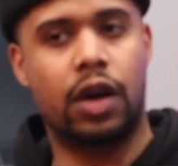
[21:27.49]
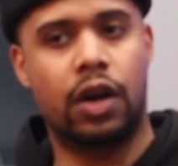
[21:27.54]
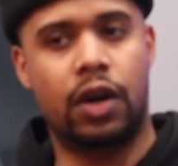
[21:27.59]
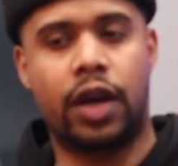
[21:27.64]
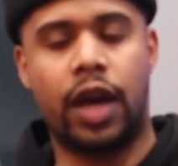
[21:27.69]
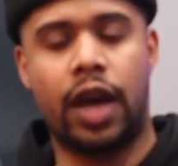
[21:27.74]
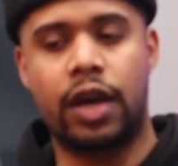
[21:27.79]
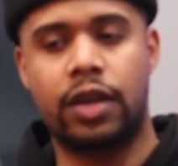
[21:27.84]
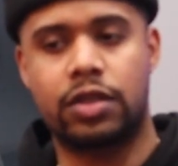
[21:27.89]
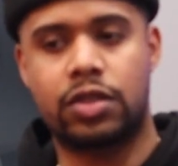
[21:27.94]

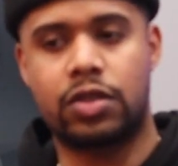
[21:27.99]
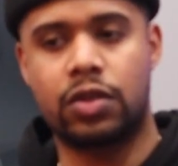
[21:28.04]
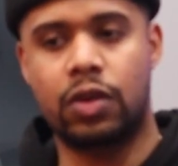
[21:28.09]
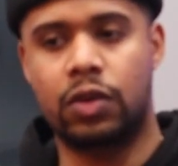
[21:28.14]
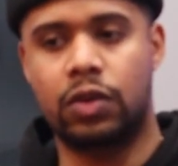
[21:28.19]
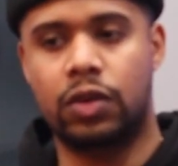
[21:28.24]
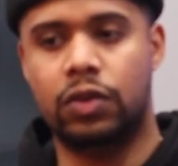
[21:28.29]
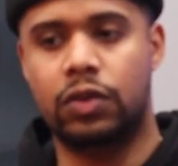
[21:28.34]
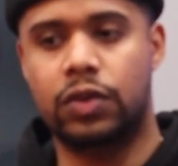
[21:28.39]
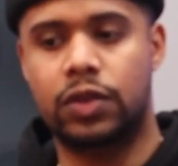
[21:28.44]
Okay,
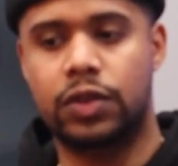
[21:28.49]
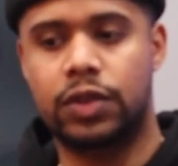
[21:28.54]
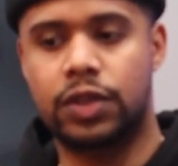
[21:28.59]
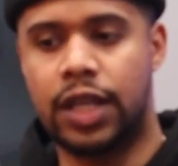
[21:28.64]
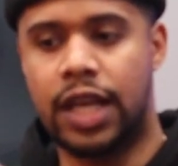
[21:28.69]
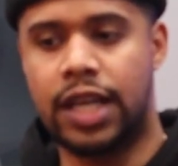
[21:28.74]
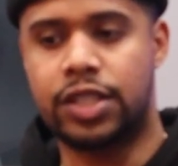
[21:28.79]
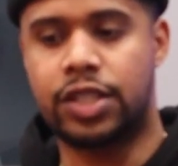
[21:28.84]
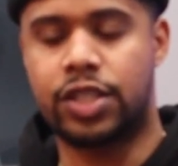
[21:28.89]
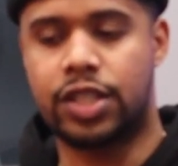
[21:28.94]
so
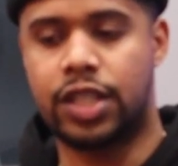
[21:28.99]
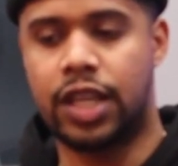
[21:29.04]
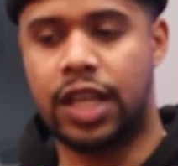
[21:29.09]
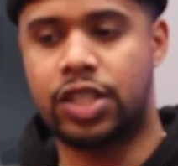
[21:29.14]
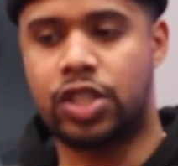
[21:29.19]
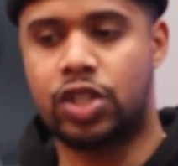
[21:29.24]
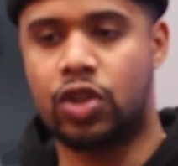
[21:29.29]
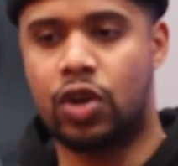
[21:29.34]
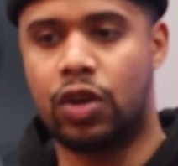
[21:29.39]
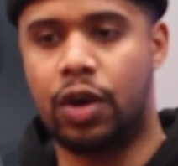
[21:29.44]

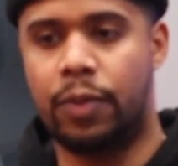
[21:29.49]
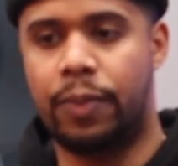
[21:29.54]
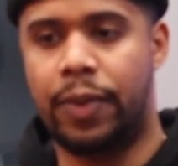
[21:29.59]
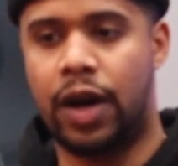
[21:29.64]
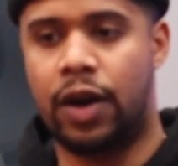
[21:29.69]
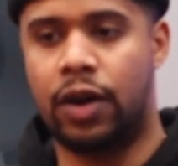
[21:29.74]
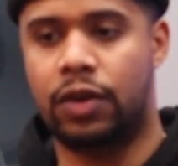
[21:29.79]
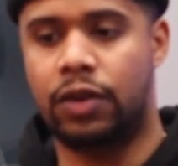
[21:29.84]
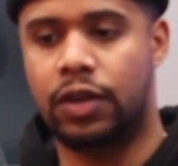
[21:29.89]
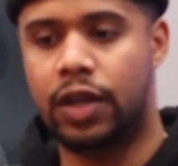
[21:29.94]
let's talk
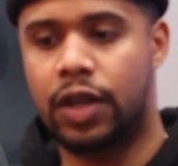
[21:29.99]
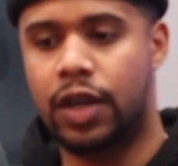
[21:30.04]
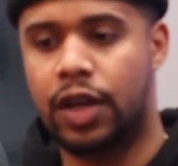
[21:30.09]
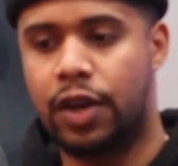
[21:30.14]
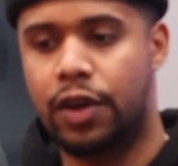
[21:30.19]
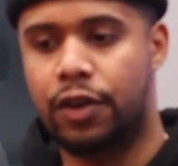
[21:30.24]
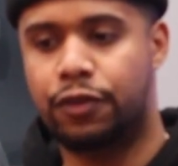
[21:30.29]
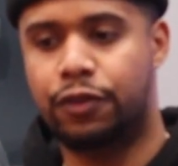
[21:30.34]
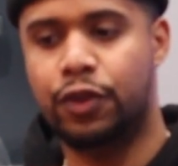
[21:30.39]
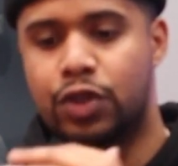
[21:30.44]
about
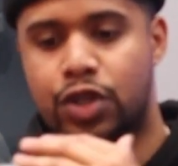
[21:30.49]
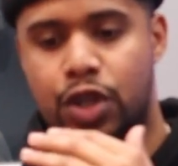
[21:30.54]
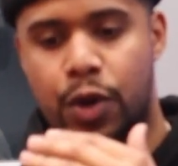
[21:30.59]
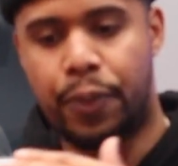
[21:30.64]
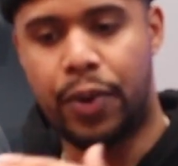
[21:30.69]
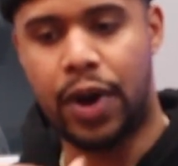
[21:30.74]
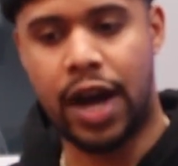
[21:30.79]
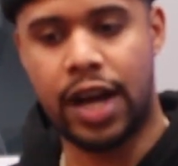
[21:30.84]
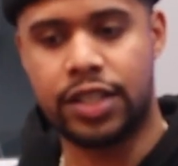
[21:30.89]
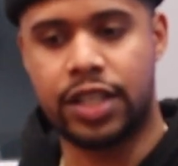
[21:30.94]
future
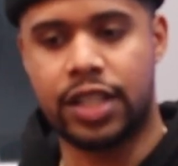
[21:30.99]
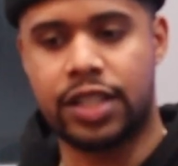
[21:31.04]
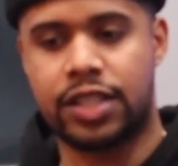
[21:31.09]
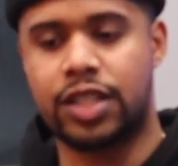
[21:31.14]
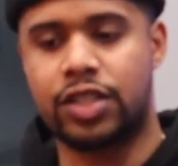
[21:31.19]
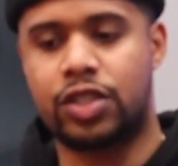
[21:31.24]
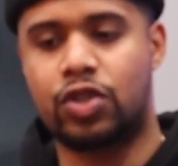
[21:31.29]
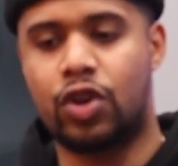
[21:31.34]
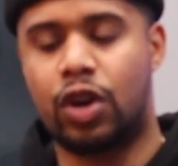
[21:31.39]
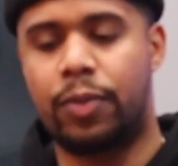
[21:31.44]

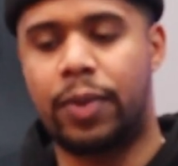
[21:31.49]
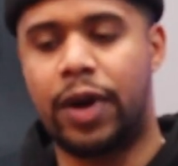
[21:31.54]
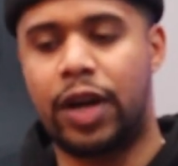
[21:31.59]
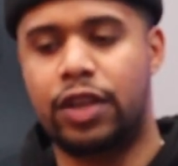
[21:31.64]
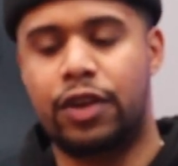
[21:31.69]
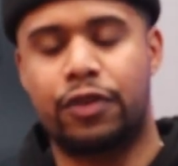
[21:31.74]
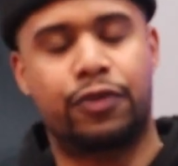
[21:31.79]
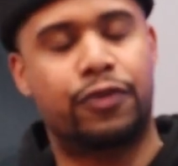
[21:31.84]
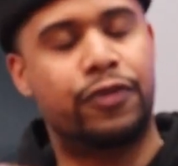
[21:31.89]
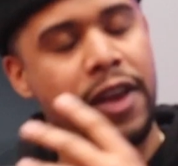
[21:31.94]
projects. Let's talk
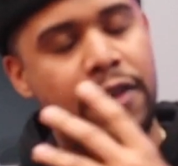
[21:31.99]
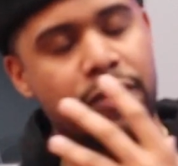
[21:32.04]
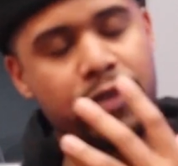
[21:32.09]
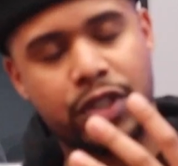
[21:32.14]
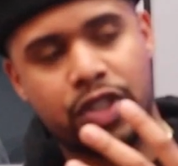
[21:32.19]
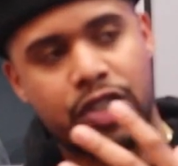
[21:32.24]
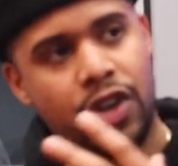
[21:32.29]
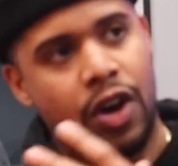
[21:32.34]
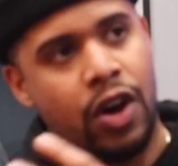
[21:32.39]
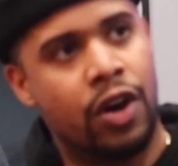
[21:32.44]
about your
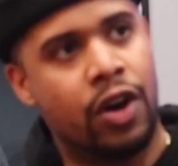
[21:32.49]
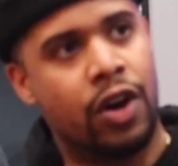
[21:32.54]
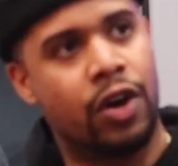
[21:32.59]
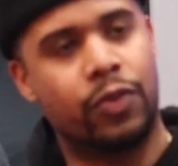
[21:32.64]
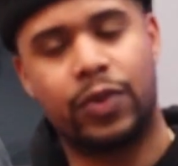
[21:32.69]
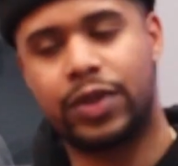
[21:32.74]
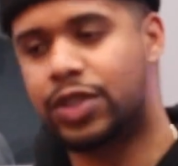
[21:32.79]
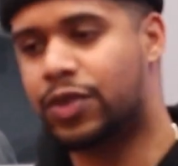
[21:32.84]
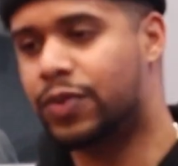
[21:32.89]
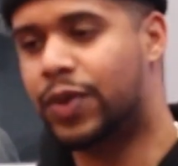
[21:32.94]
favorite
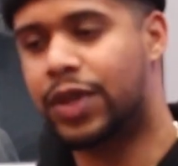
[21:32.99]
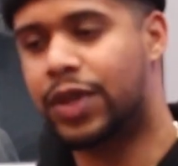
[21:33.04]
song.